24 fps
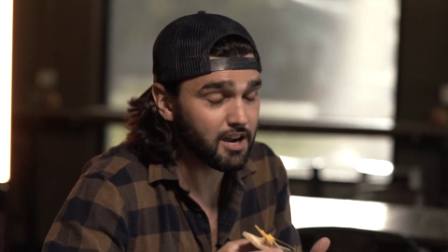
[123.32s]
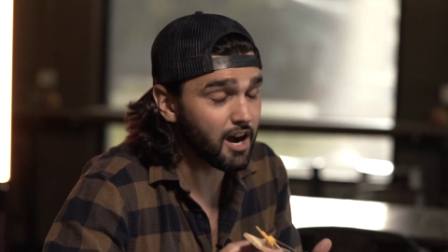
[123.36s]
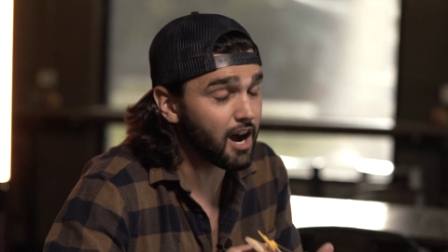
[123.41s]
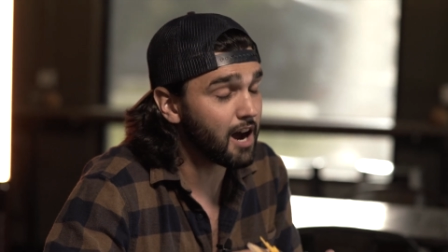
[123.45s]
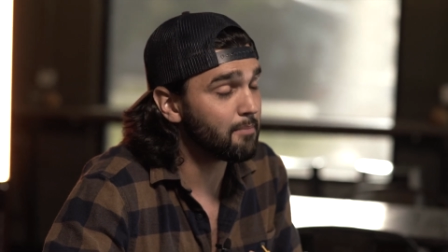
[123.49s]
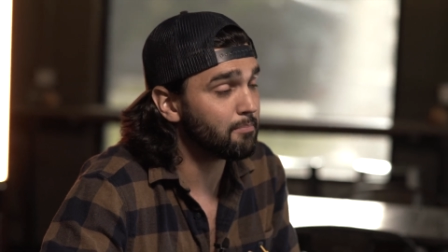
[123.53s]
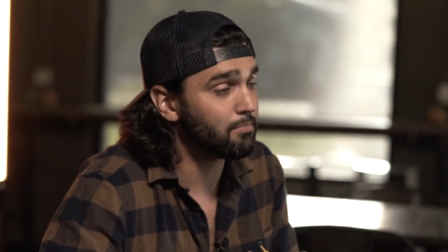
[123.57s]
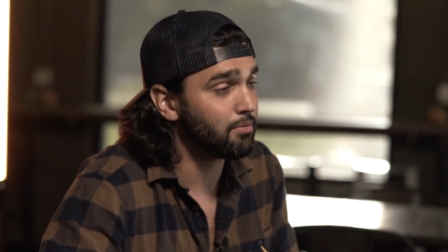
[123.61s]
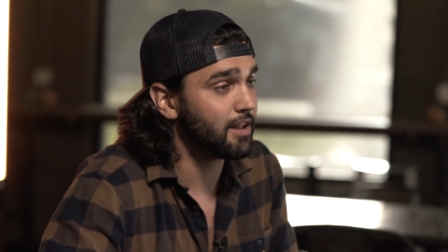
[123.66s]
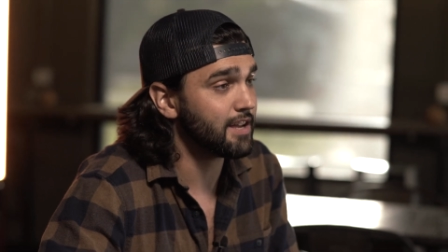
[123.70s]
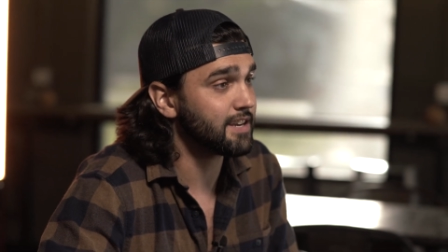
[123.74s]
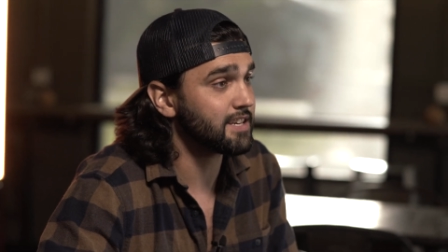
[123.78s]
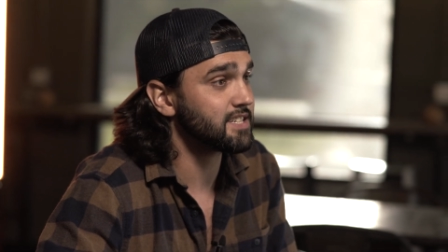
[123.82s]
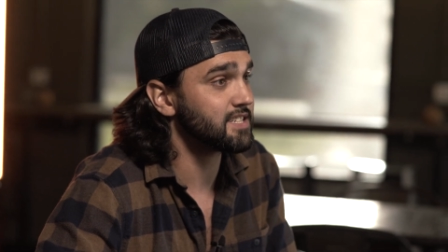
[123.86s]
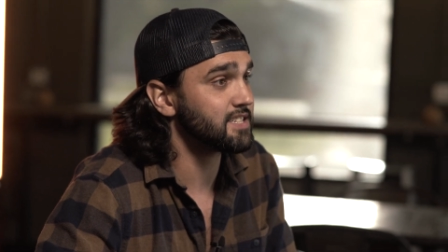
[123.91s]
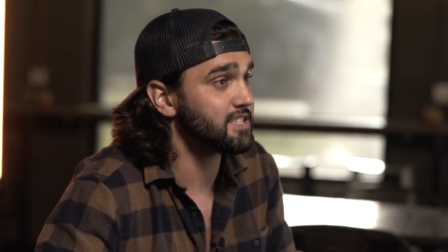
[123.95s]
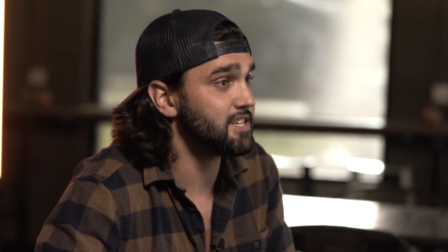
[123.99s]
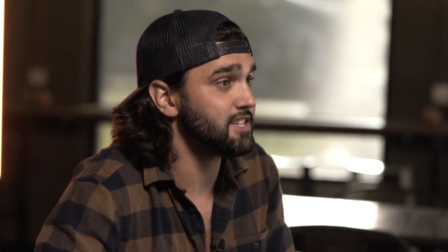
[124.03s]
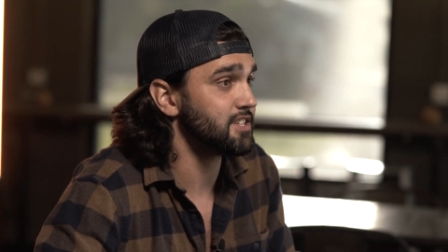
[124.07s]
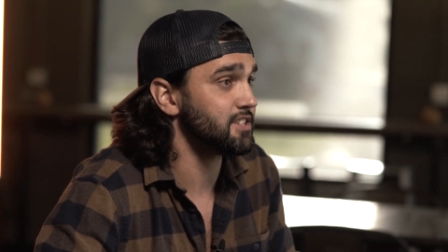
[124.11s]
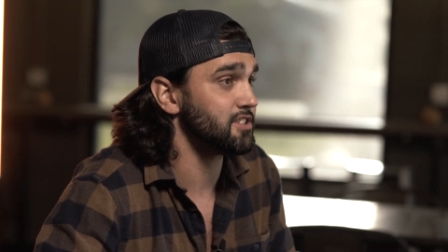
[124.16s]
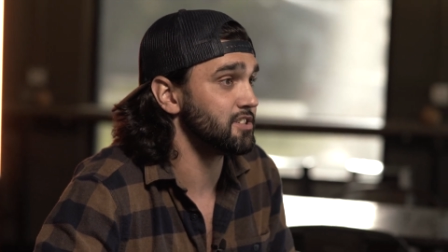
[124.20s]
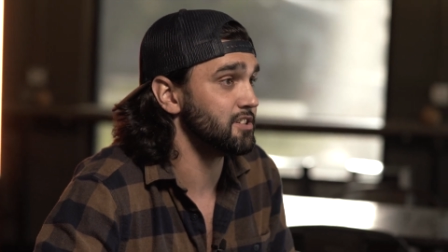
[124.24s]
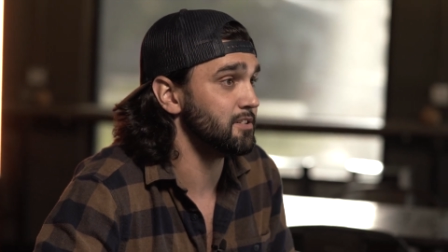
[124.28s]
complex
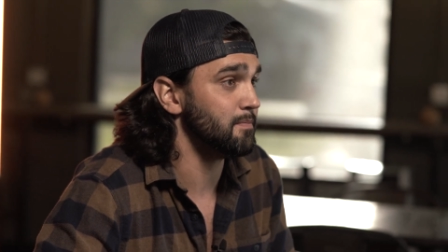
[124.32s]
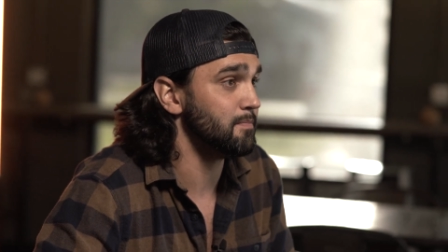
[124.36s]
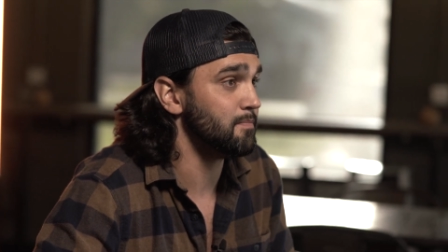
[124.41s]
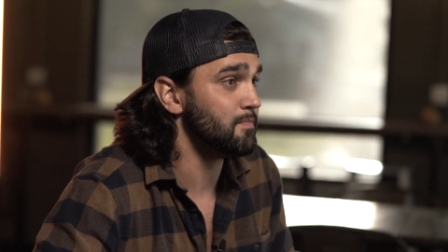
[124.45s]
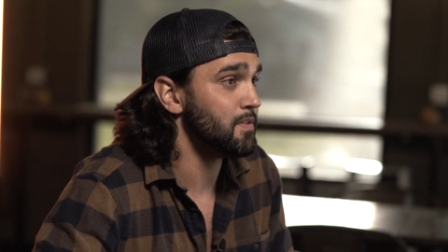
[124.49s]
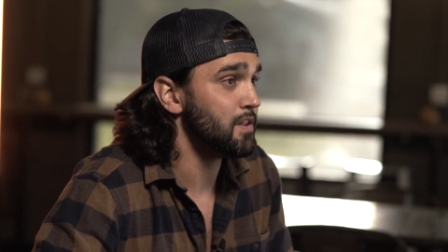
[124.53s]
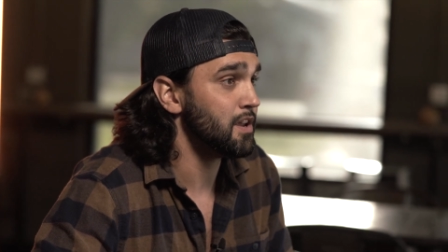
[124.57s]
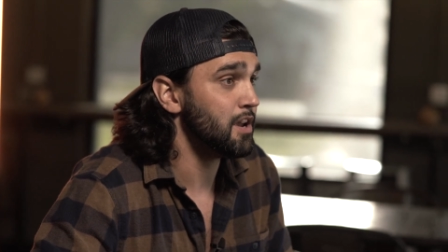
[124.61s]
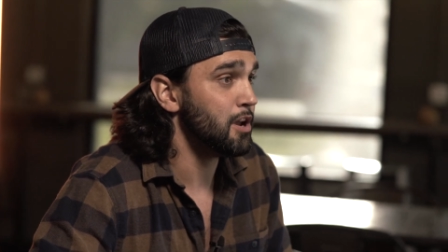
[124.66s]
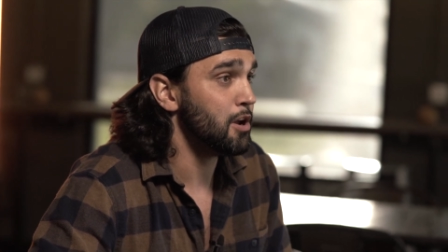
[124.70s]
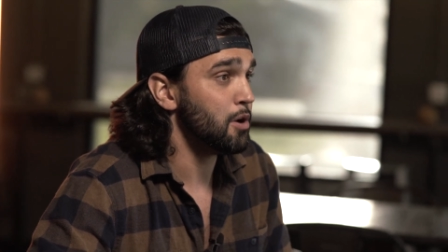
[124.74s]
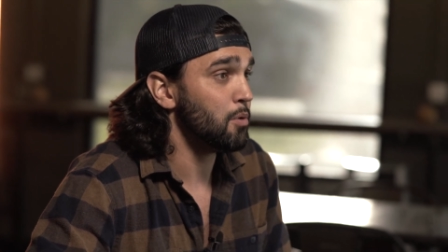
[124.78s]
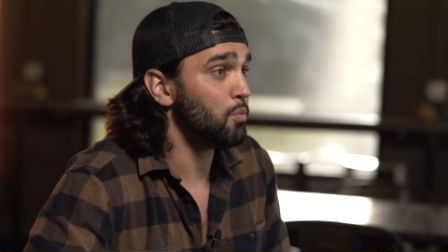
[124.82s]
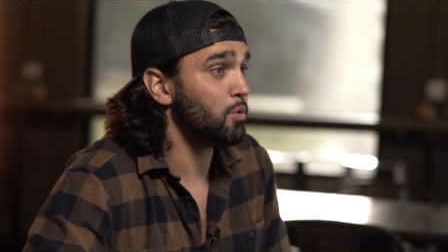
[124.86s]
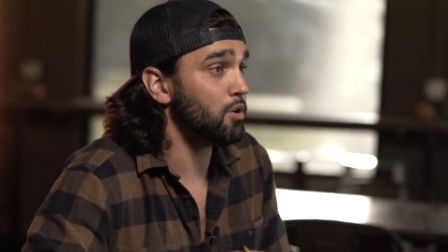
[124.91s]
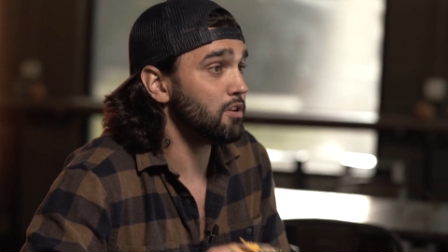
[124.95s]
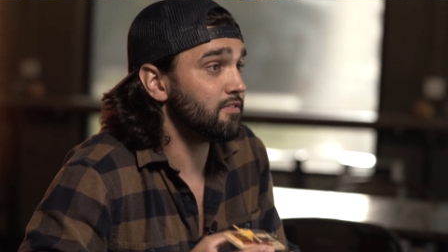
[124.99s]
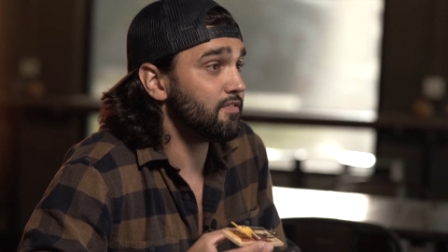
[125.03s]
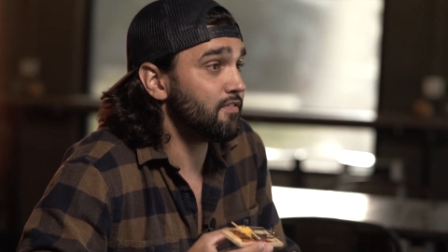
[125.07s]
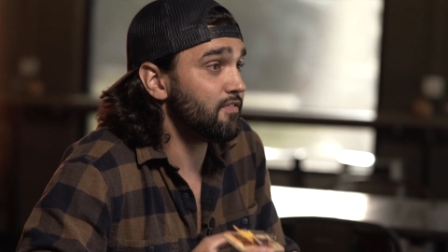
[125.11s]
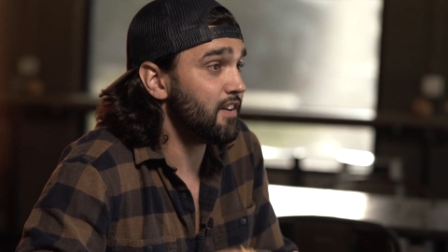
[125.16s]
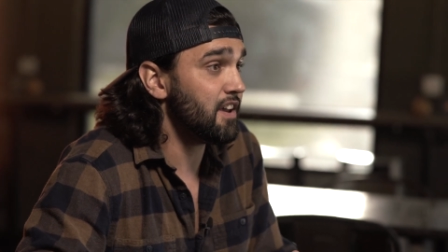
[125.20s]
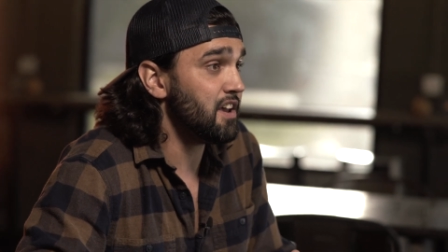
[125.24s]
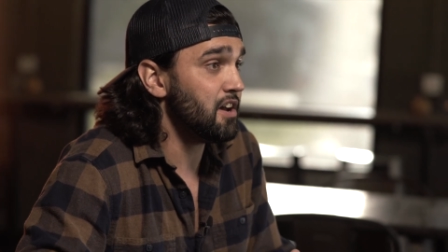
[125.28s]
system would
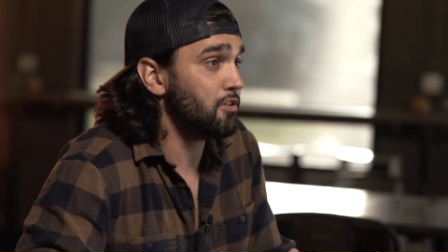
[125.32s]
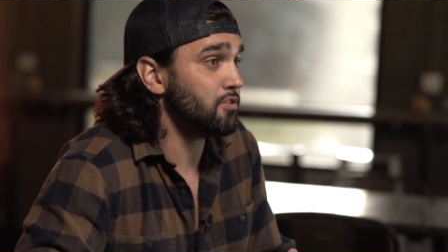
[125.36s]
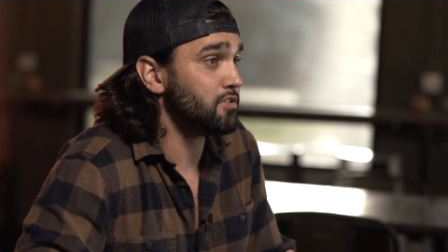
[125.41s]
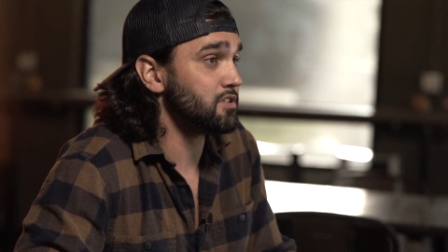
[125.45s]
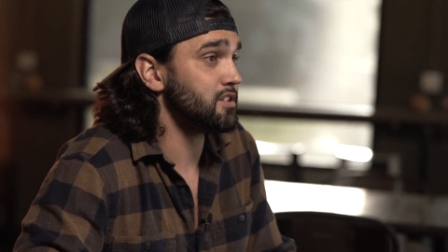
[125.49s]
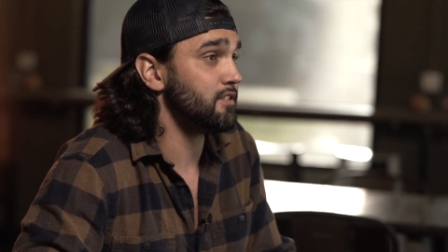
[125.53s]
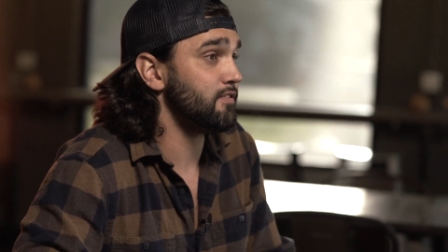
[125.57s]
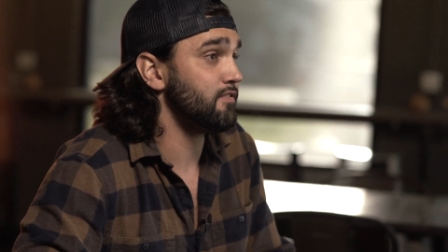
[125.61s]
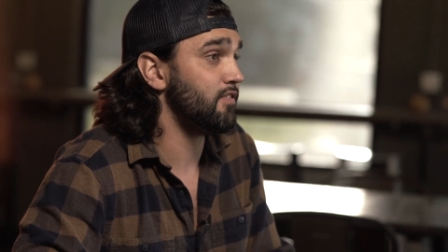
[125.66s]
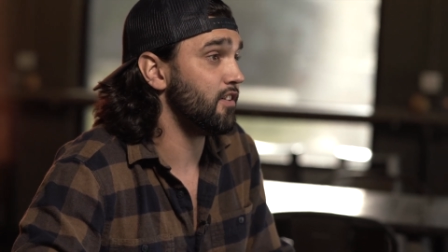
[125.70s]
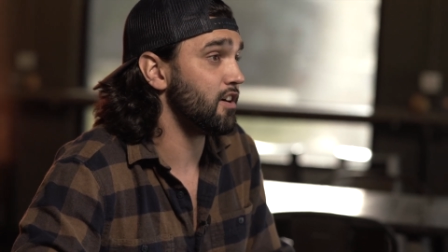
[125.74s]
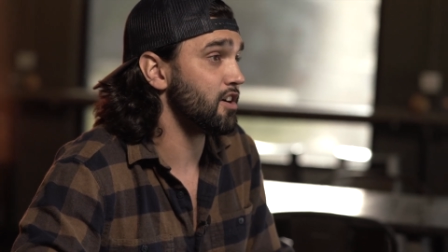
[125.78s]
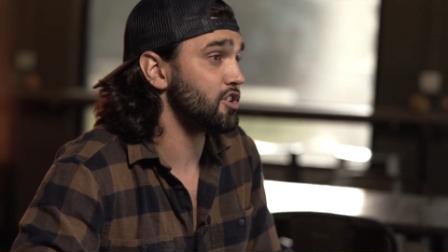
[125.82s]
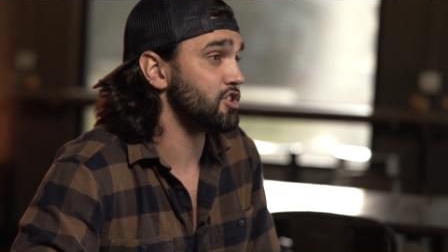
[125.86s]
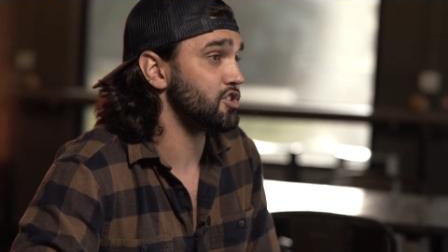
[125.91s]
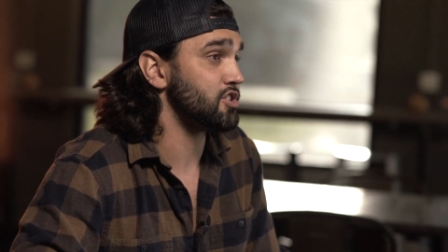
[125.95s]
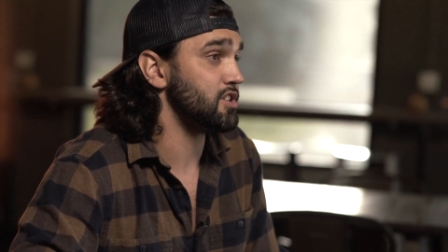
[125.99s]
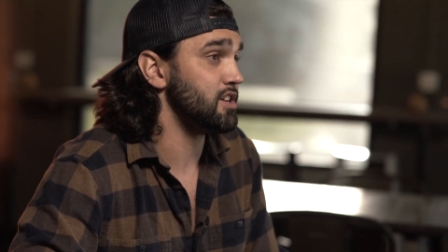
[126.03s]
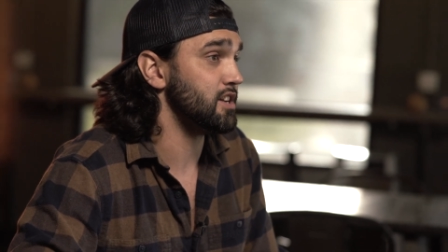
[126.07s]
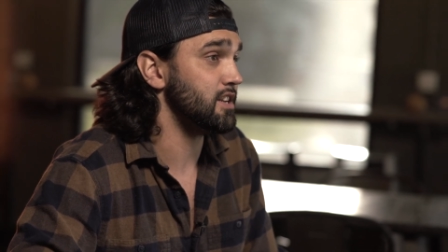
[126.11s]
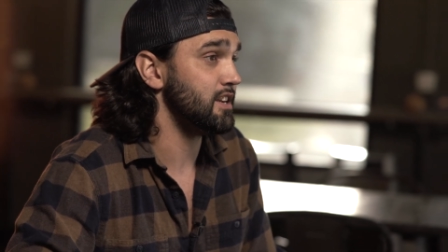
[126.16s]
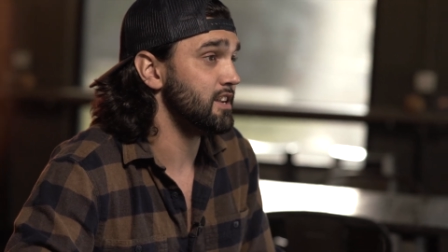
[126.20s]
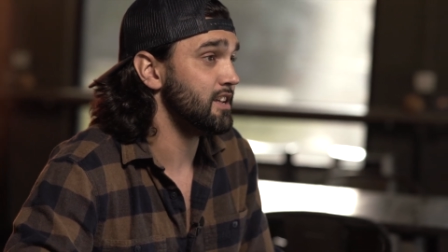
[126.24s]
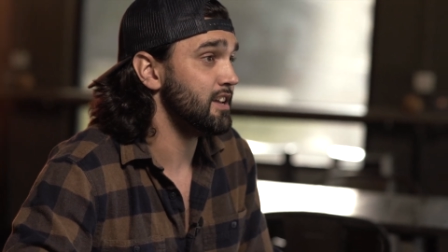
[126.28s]
fail to
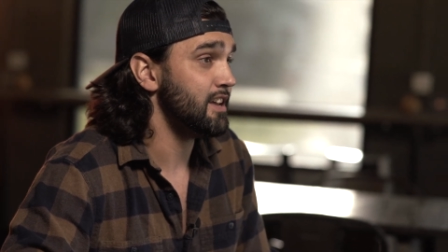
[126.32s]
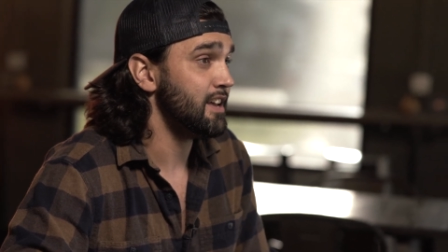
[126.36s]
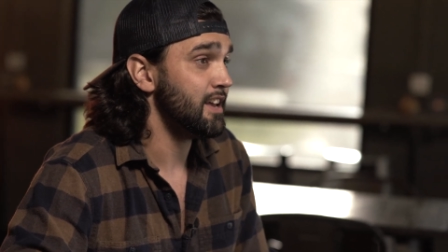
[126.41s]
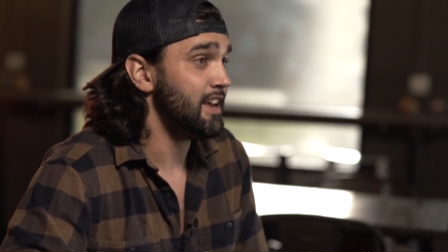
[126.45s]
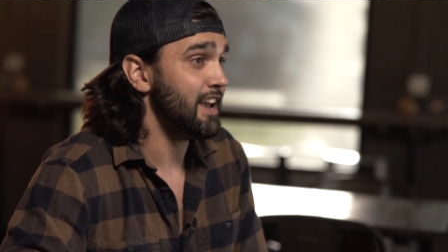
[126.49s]
function